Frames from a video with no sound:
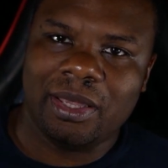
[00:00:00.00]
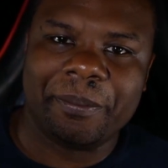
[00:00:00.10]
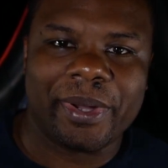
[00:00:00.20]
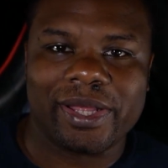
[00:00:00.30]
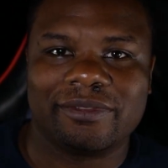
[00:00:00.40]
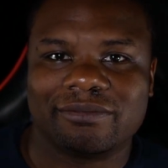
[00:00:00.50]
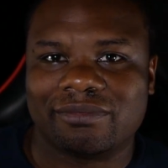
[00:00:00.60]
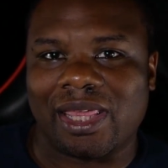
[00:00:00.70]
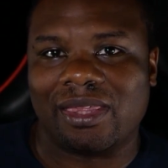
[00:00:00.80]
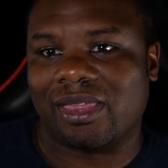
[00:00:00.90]
But
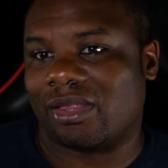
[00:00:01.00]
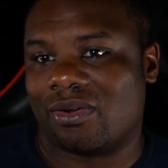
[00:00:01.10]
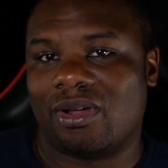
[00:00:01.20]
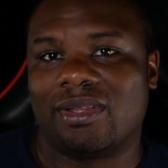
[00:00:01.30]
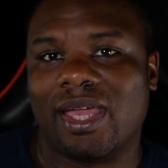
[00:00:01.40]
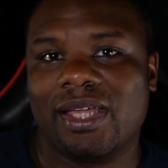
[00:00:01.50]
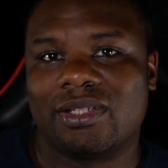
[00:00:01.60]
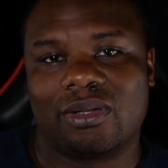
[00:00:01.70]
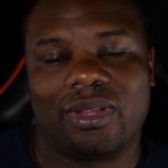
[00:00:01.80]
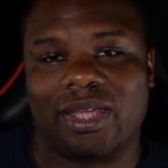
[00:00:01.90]
they think they're all dead,
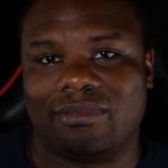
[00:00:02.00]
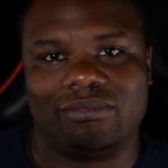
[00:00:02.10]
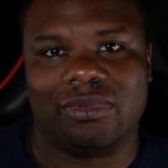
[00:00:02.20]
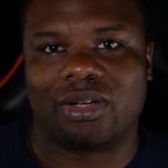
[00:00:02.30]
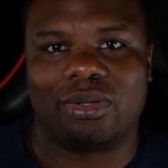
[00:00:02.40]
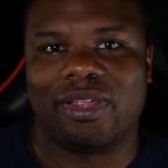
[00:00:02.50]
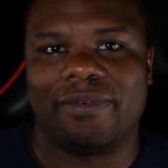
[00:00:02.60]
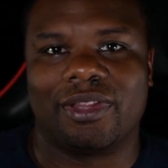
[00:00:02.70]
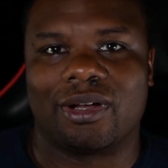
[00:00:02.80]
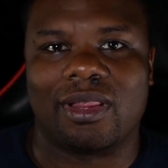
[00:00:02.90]
so they're
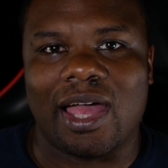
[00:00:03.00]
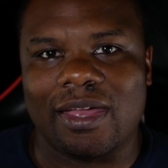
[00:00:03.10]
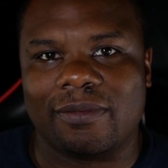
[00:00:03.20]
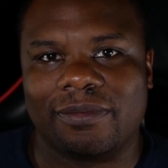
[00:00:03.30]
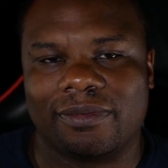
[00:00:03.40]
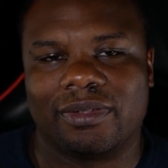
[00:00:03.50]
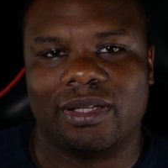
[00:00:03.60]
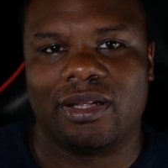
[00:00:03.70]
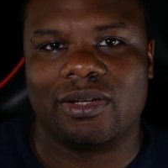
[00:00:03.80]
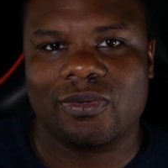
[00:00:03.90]
living their life,
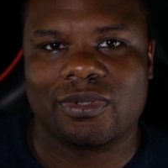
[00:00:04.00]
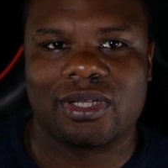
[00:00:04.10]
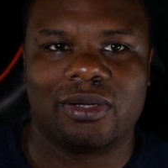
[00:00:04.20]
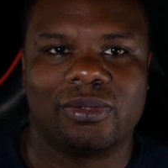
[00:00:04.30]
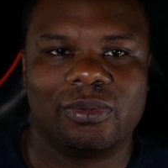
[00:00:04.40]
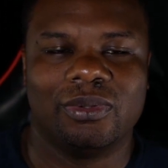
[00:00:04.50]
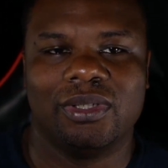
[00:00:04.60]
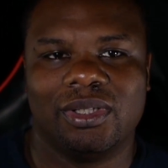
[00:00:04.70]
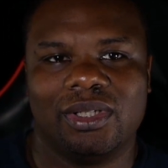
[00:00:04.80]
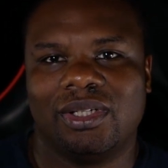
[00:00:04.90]
you know. So,
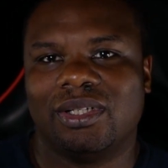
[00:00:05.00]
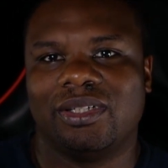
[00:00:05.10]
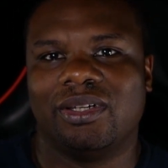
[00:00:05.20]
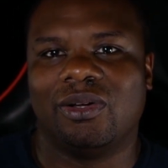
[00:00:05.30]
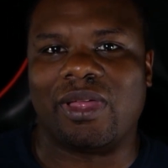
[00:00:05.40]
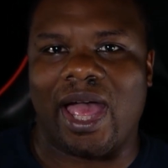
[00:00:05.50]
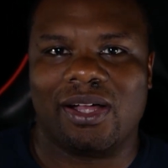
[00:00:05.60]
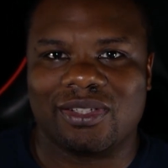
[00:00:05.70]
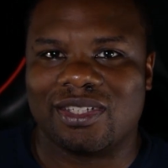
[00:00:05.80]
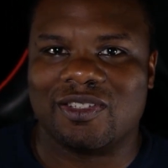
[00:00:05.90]
you know,
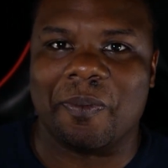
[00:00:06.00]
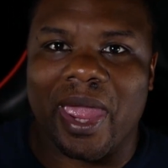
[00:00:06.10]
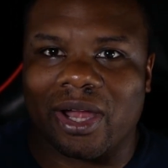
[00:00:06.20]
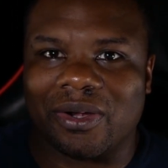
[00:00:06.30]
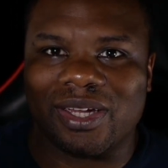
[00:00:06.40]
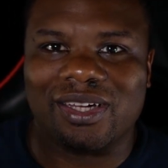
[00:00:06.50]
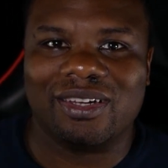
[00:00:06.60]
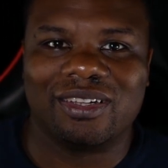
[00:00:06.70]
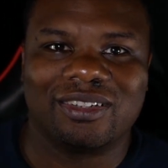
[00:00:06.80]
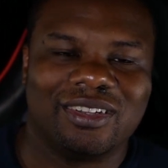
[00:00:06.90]
Allison's married,
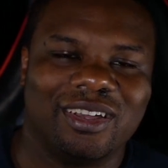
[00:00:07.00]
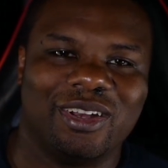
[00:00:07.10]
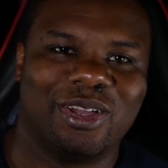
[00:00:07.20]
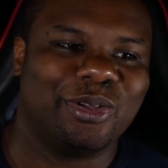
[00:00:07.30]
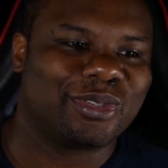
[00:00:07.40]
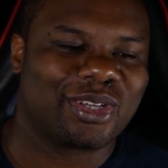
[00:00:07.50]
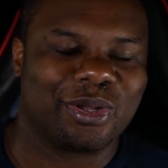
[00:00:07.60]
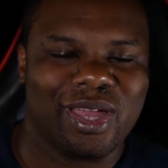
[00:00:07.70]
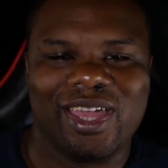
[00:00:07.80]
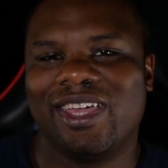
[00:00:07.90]
you know. So
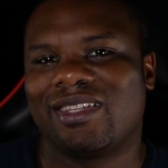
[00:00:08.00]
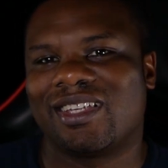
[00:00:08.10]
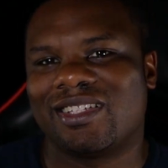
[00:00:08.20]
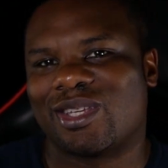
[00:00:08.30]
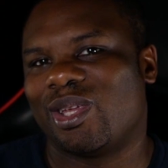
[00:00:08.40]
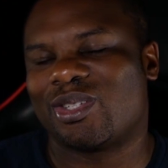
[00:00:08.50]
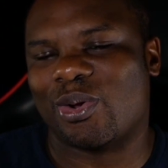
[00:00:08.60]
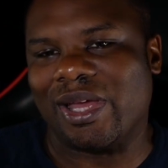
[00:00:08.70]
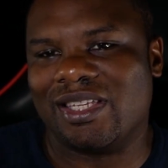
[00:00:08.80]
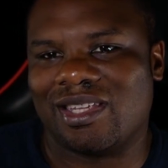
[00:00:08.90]
it's
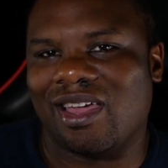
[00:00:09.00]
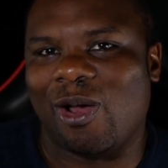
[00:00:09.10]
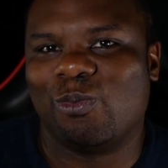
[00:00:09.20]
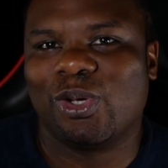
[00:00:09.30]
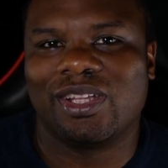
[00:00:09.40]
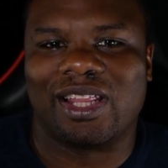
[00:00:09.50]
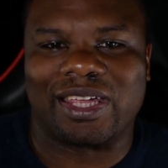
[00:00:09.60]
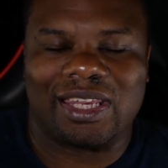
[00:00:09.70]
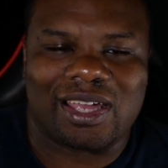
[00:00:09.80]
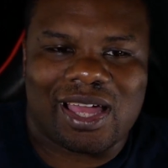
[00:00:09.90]
crazy. I'm really
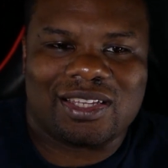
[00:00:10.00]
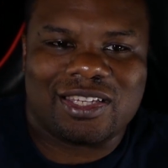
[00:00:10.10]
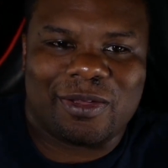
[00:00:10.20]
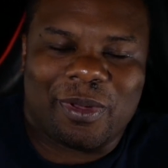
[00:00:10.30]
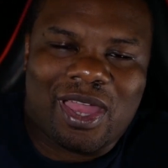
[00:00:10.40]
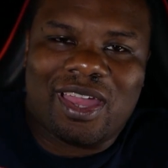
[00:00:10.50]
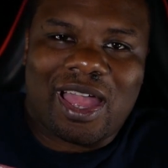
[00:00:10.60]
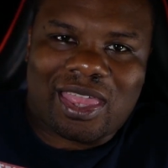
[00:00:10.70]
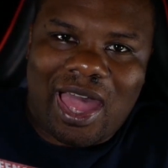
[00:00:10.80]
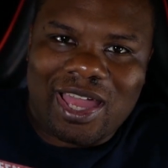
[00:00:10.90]
liking the concept.
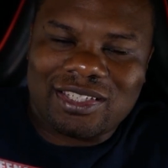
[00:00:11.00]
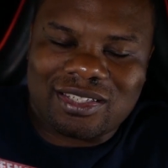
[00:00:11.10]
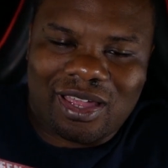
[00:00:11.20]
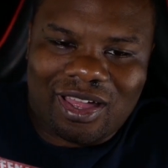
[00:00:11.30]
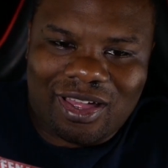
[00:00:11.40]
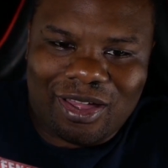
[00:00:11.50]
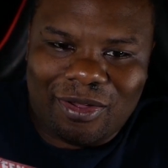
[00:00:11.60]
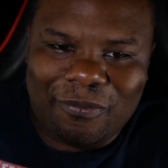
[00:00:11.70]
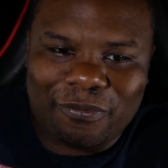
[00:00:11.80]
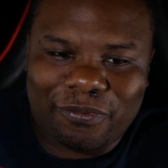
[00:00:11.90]
Guys,
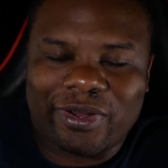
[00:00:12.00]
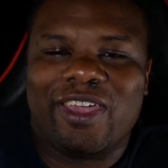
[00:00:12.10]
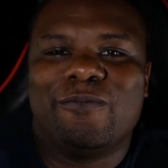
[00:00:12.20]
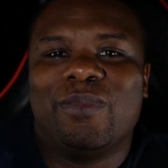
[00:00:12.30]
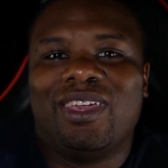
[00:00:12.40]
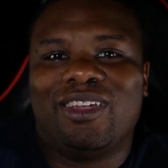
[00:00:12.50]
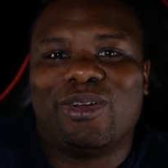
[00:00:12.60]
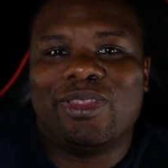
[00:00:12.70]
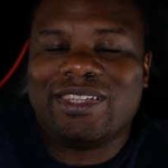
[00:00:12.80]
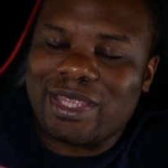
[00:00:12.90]
forgive me
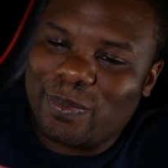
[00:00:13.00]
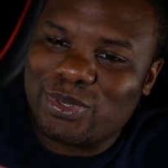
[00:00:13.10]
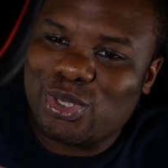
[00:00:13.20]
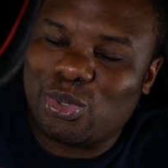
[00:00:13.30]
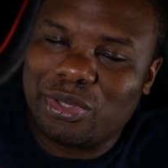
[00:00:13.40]
on this episode.